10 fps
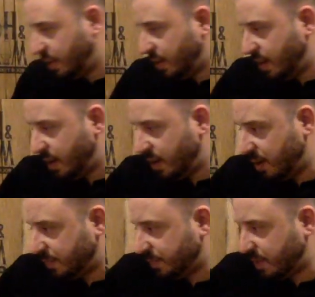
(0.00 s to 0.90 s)

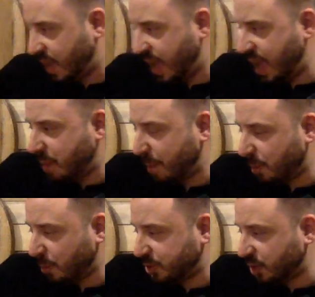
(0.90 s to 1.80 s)
Um, hey, my
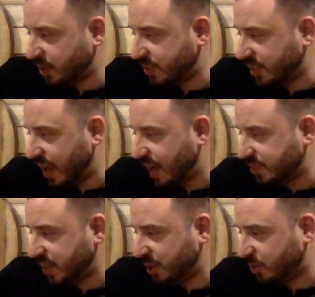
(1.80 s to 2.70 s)
bourbon journey's in the
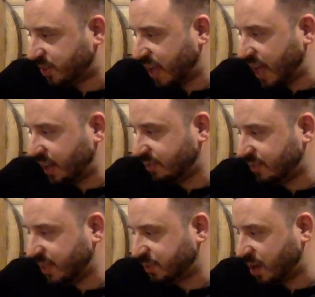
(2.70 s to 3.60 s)
house. How you doing, Scotty?
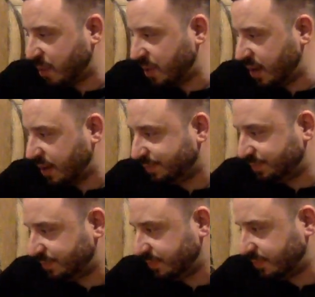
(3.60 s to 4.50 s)
Thanks for coming in.
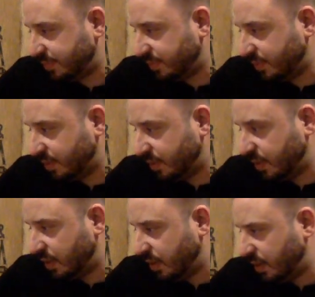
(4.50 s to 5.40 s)

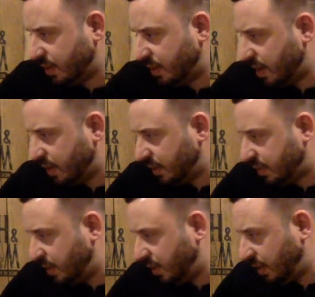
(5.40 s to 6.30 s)
Uh, let's
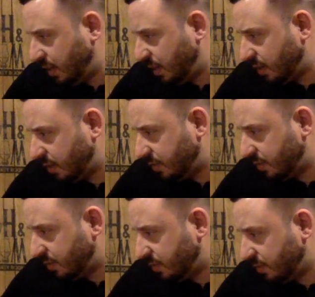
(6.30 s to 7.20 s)
see.
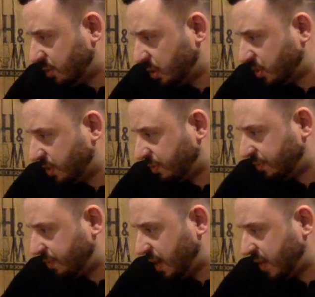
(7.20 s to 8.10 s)

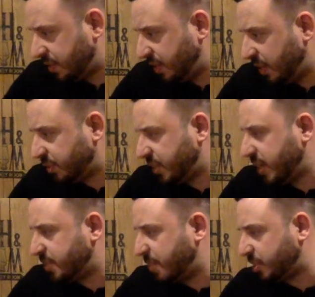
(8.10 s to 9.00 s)
Joseph uh, Zener
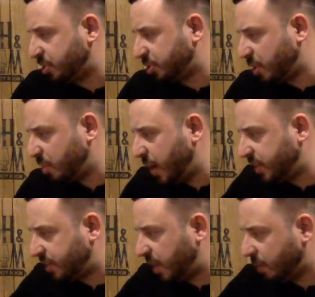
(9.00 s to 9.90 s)
says, Mash and Drum, no
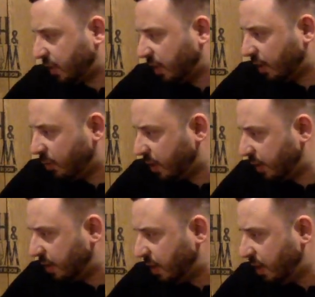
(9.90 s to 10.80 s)
age statement on the Glengoyne.